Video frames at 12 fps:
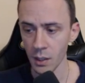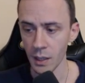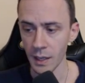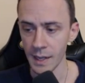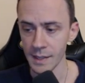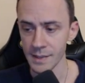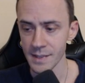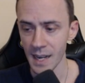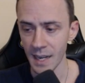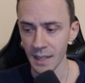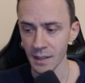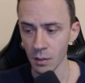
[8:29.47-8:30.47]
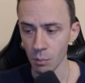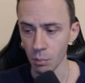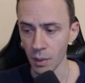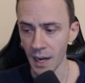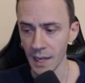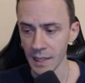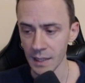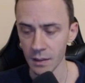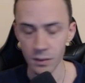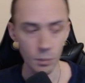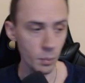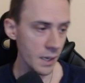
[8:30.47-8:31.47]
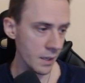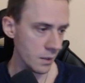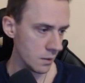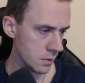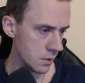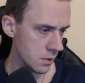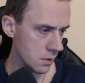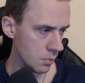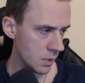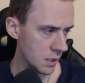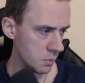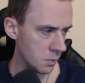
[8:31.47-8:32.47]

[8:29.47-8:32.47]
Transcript: done by the particle system. Let me